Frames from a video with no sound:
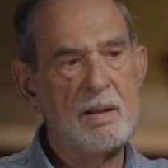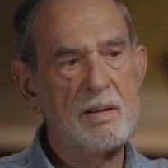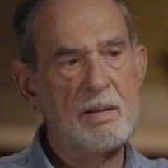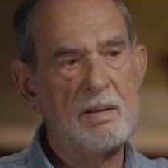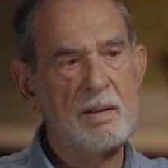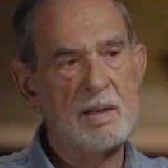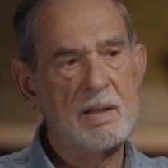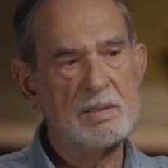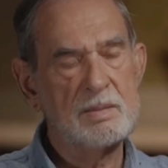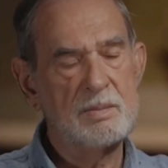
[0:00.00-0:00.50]

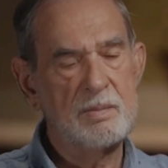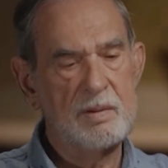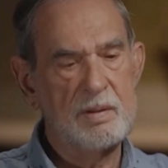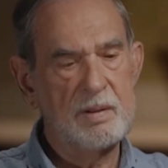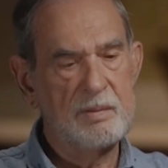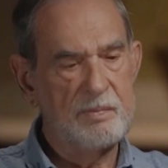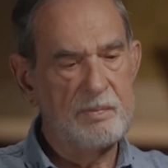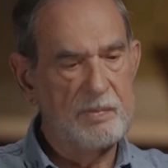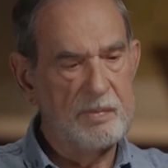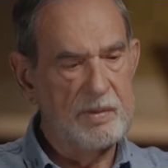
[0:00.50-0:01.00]
asked
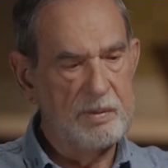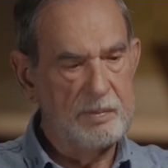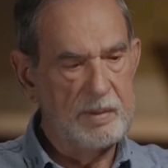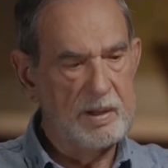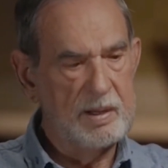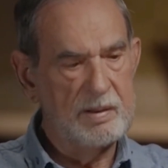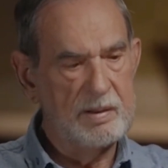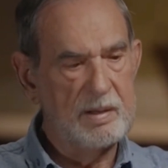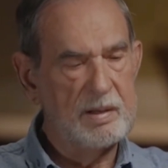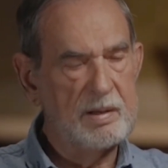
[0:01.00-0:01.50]
the
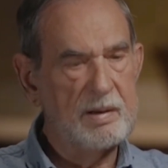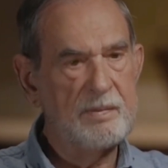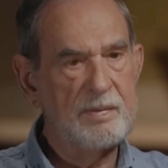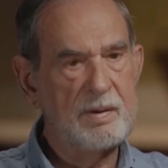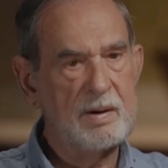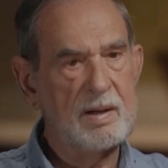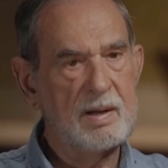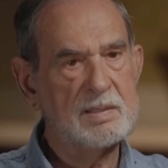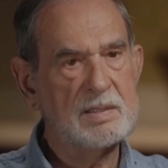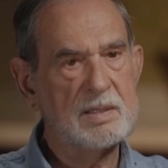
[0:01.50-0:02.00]
man that lived
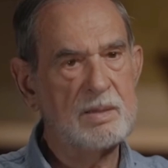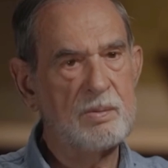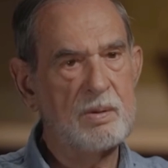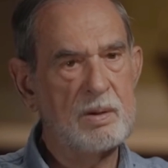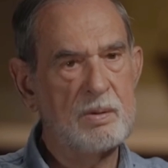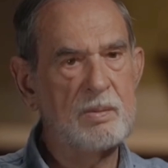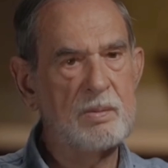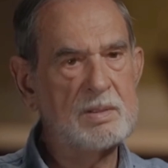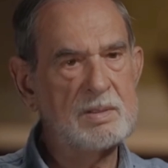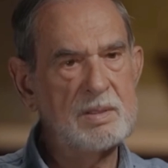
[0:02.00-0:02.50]
there, I said,
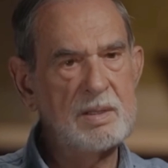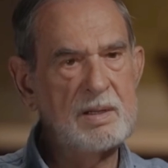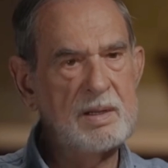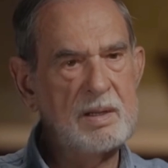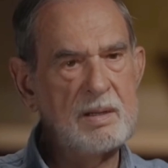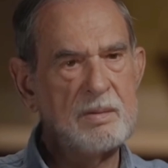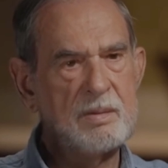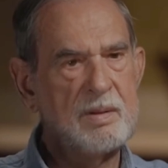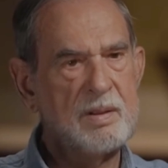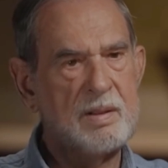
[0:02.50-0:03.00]
what's the
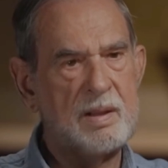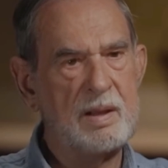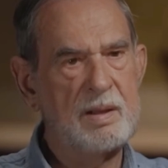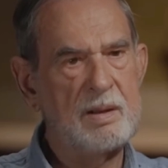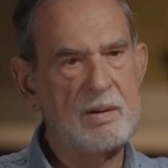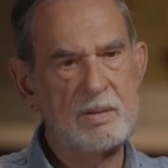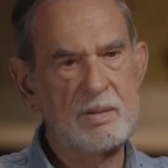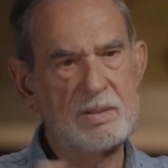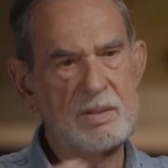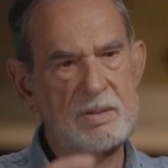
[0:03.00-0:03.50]
deal with that?
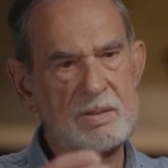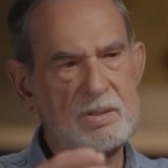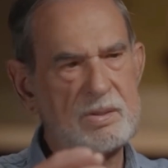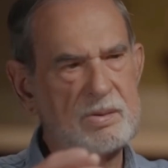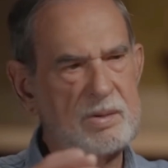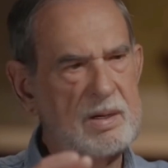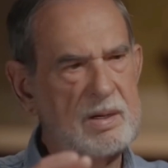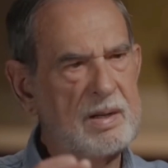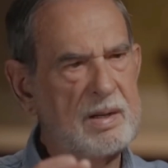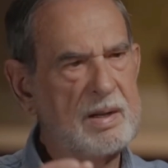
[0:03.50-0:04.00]
Is there a
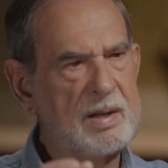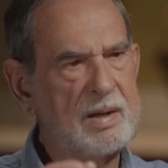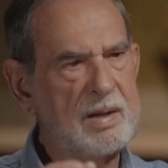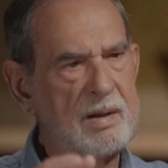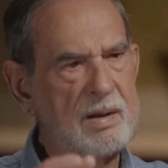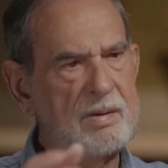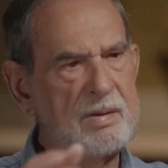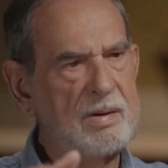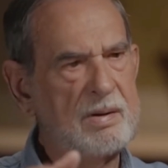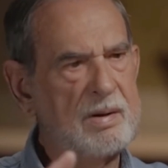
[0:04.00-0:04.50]
street light
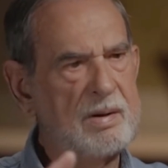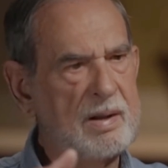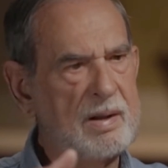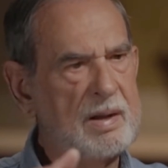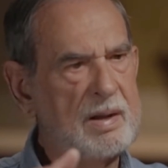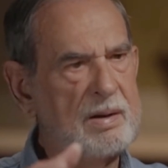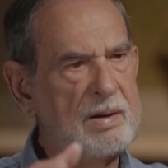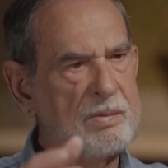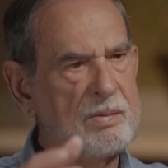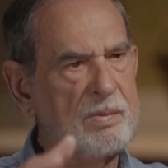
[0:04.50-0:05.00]
down there at
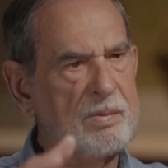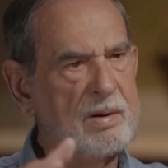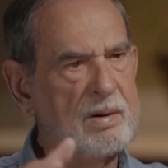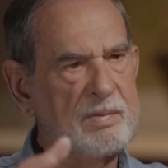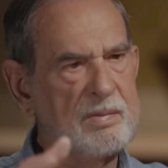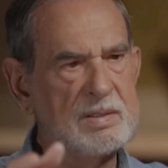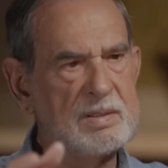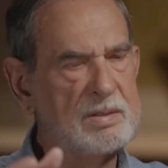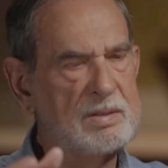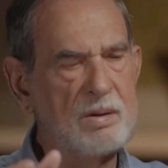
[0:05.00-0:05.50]
night and whatever?
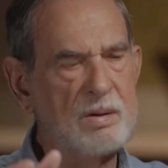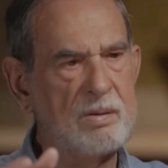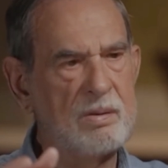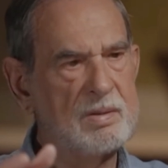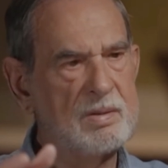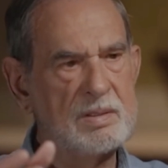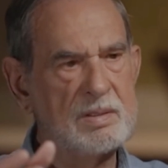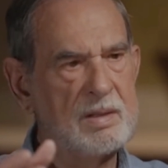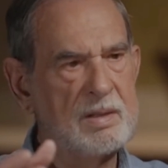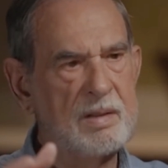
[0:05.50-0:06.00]
He said, no,
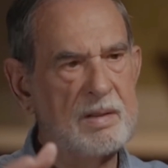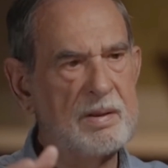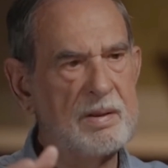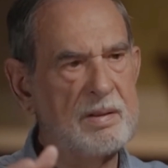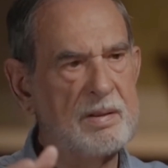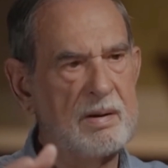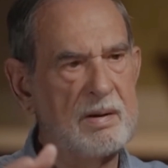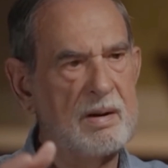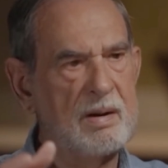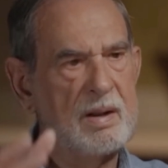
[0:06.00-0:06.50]
there's nothing
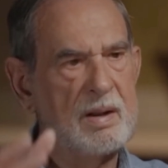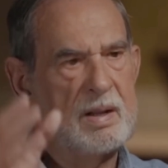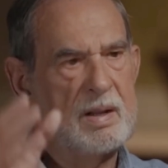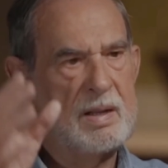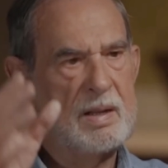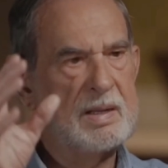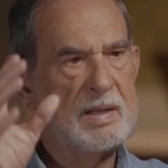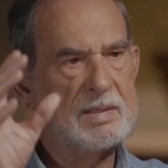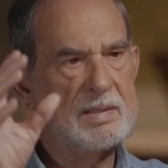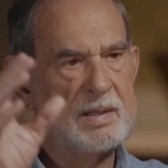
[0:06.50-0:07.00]
there.
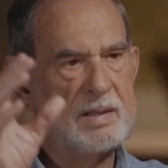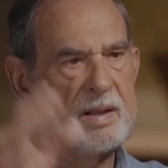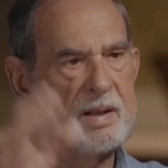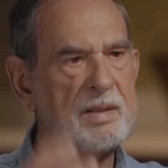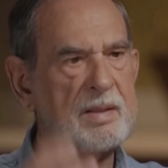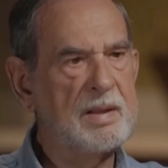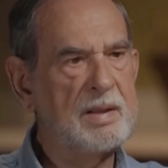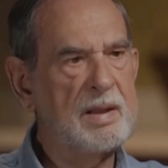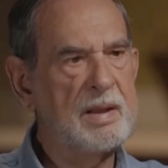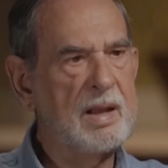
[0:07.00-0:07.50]
He said, that
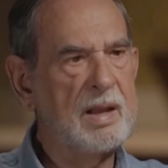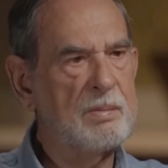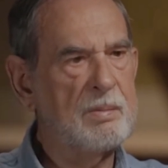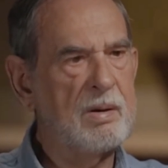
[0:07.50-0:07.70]
thing came